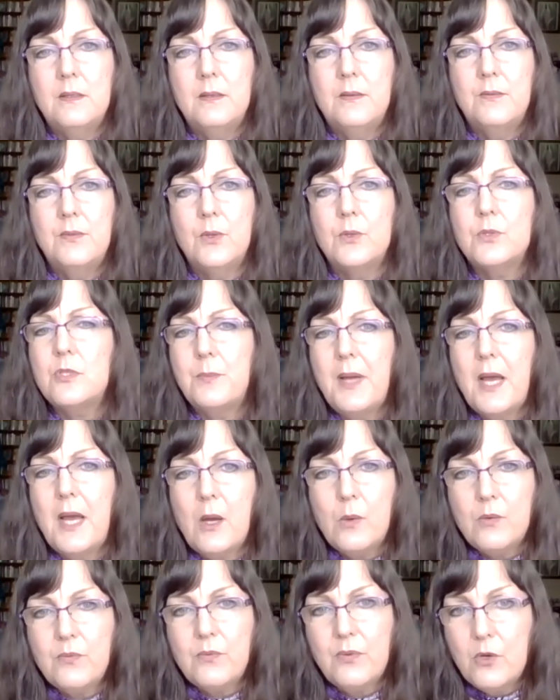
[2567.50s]
Those are
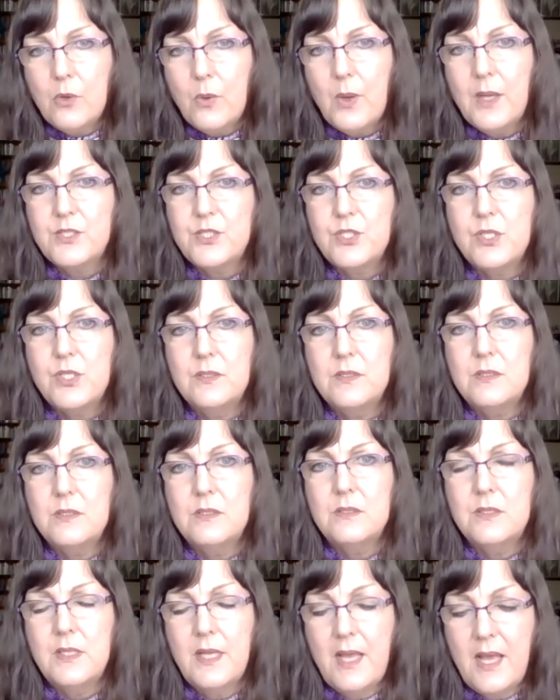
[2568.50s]
powerful questions
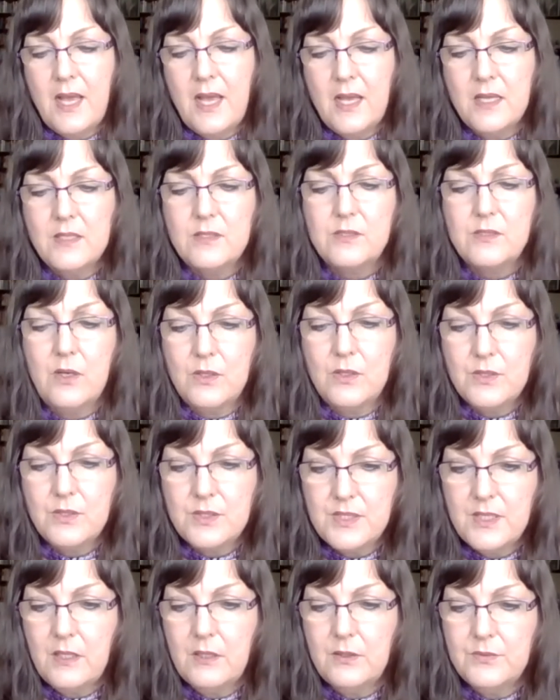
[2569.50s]
to ask
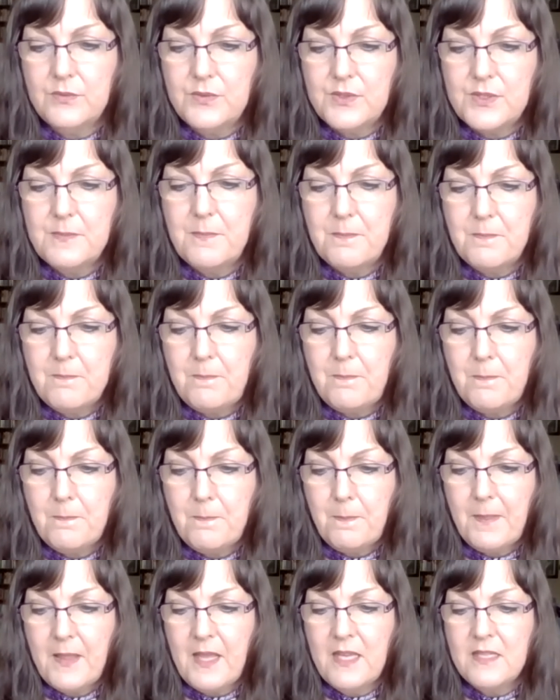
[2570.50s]
ourselves.
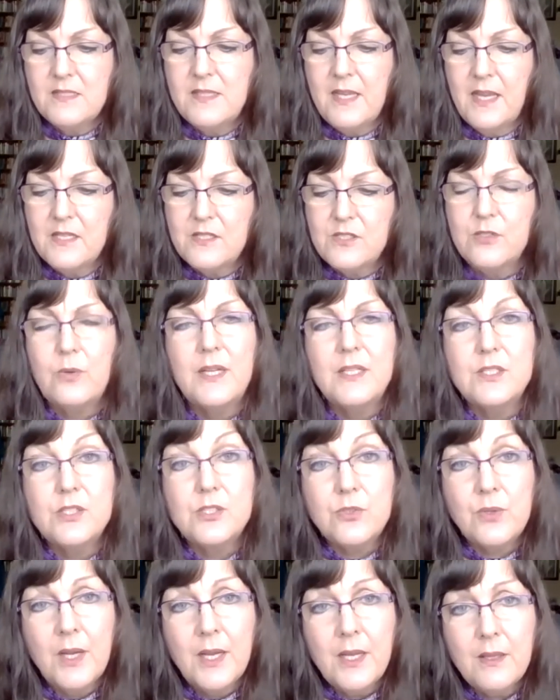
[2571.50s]
It takes great
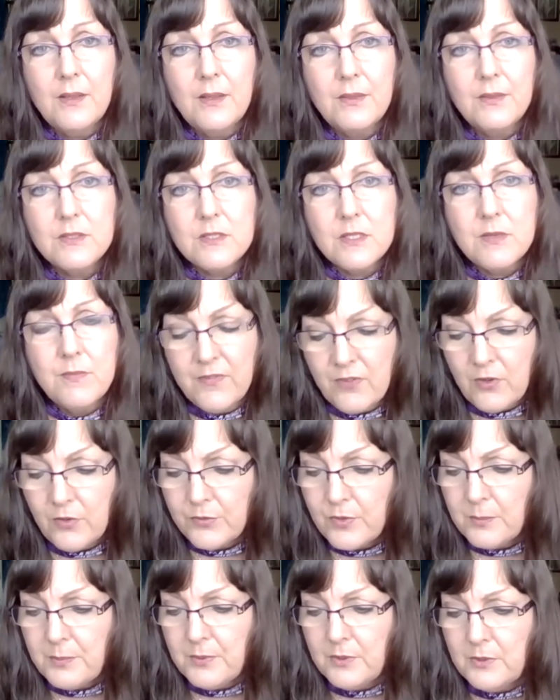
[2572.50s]
strength to be
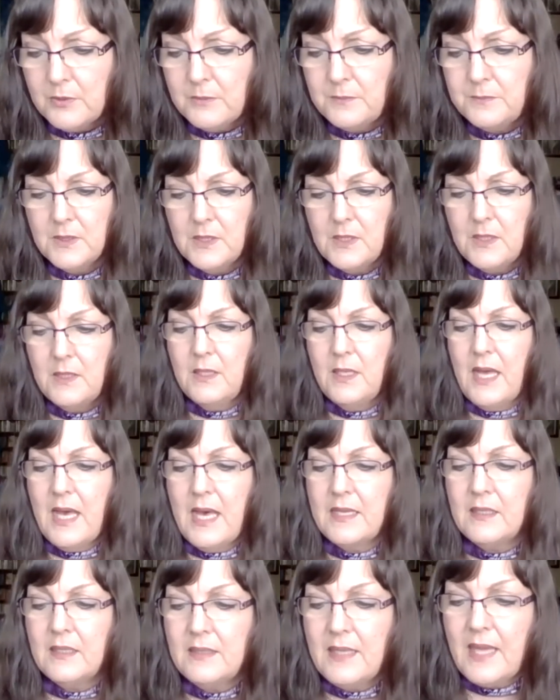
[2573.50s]
vulnerable and
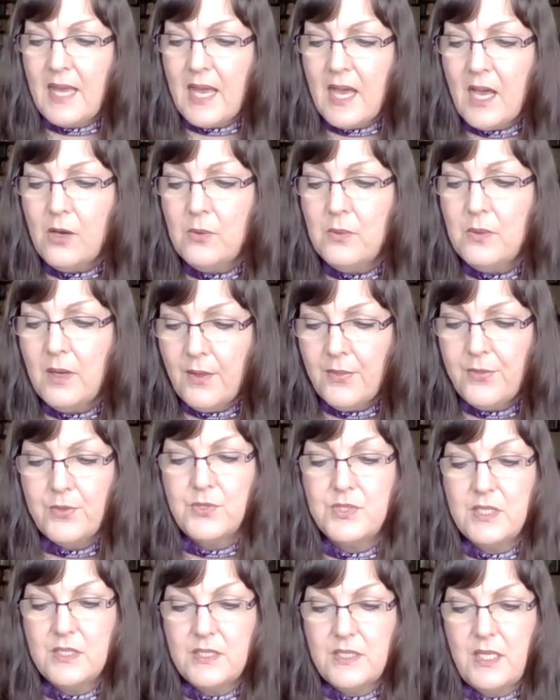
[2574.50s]
allow others
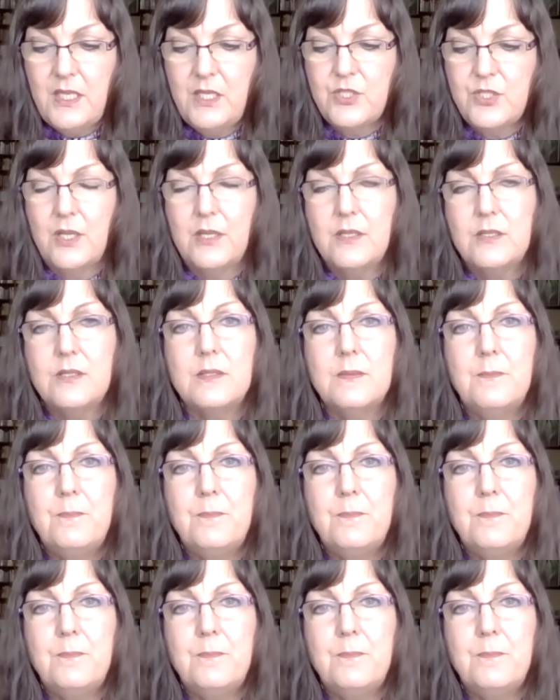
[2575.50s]
to teach us.